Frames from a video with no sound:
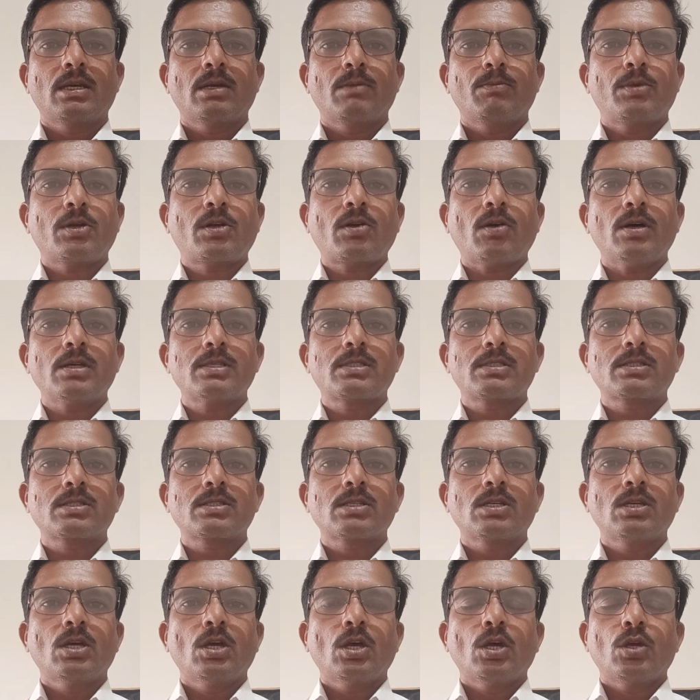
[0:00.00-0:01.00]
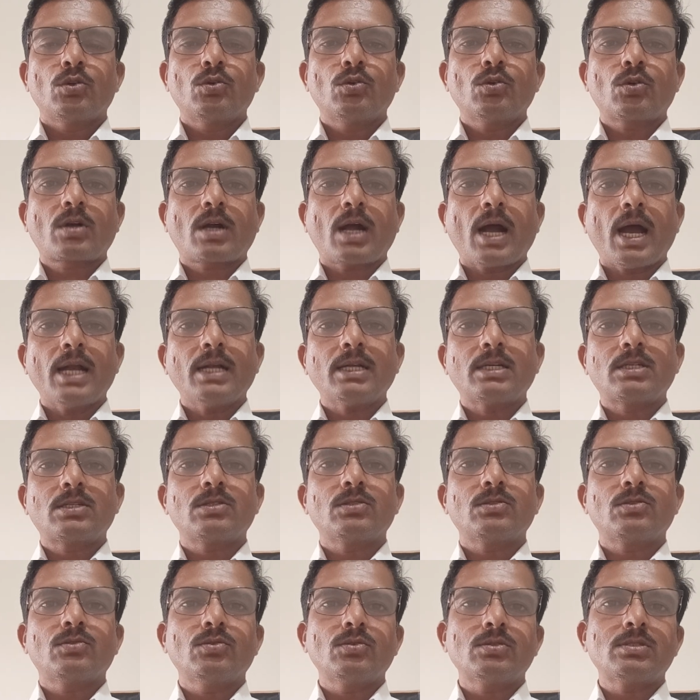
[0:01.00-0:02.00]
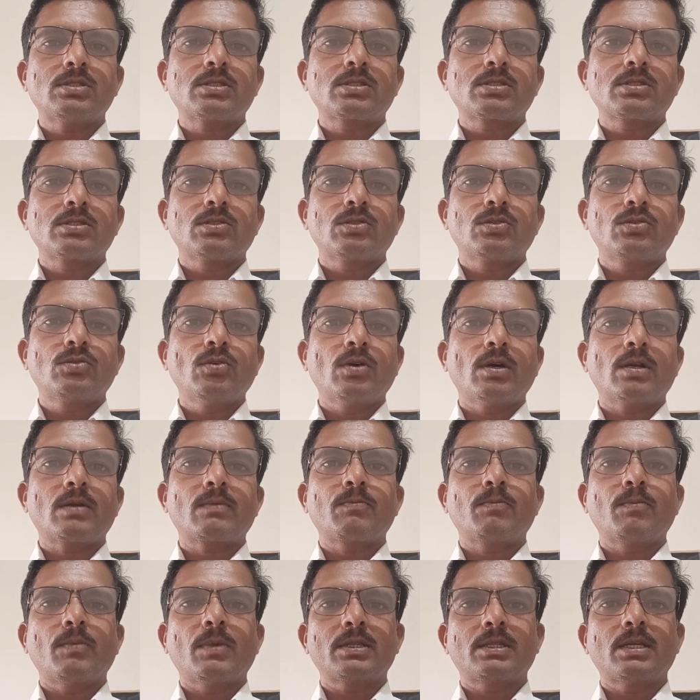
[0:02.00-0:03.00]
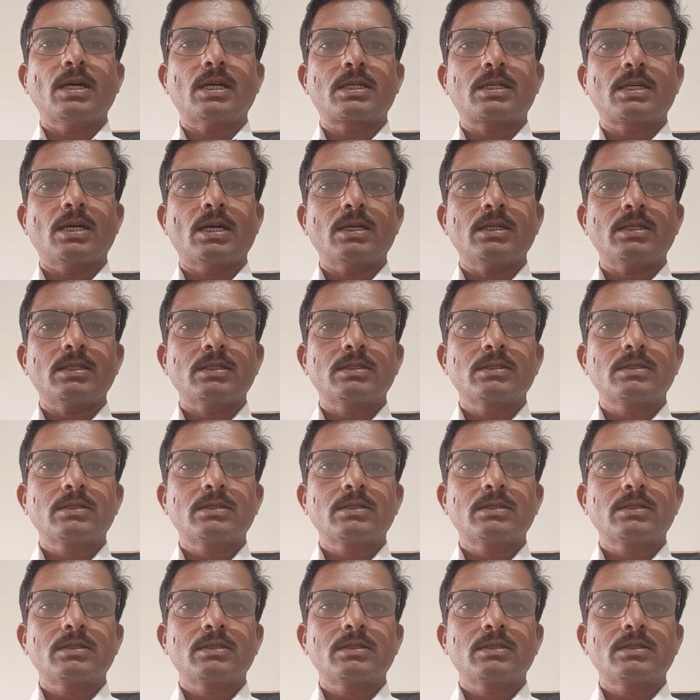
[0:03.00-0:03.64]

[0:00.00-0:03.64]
because you can't use your mother tongue